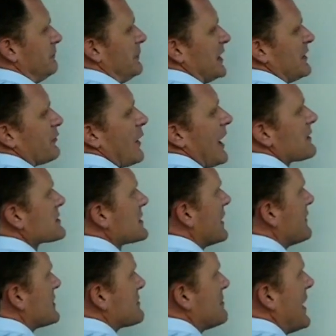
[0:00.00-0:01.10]
But if we're
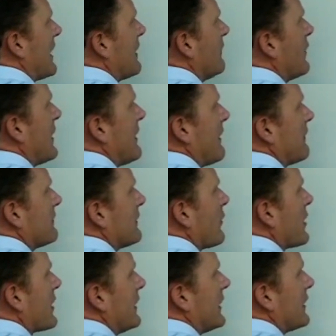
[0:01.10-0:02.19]
outside the spec,
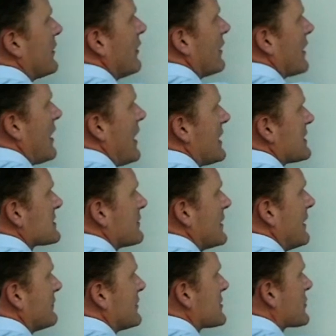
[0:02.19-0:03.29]
we're going to incur a cost. We
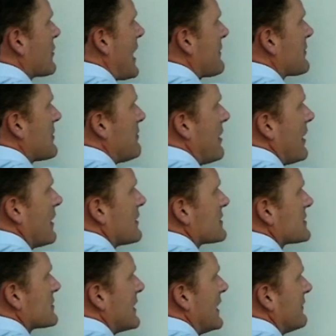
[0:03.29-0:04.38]
have to scrap the
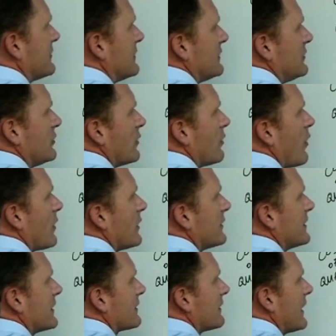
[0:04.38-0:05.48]
parts, we have to do a
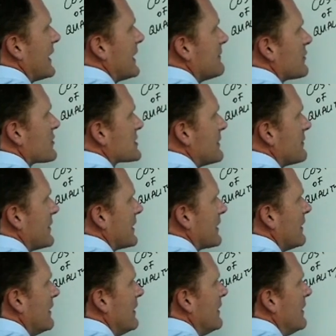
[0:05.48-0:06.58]
warranty claim or
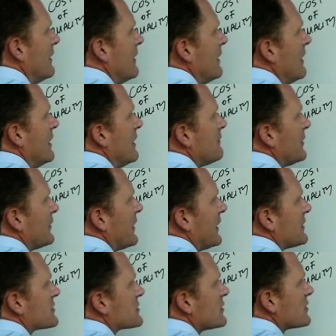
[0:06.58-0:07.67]
something. But
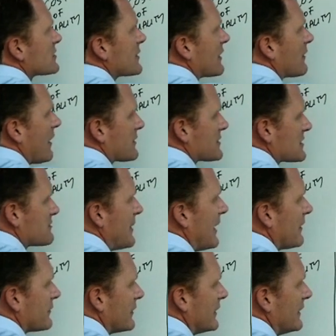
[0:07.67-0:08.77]
then as soon as we cross this
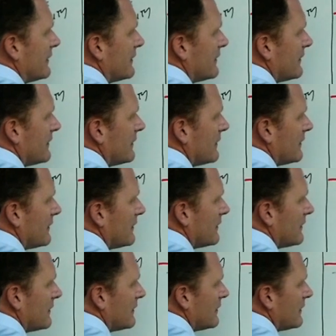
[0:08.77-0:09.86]
boundary,
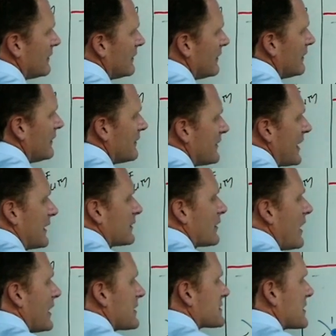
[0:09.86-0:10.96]
that
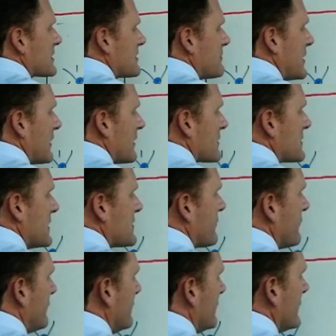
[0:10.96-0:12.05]
cost disappears.
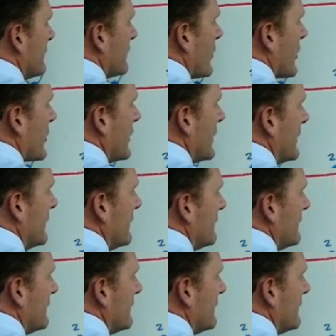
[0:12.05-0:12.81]
We're good.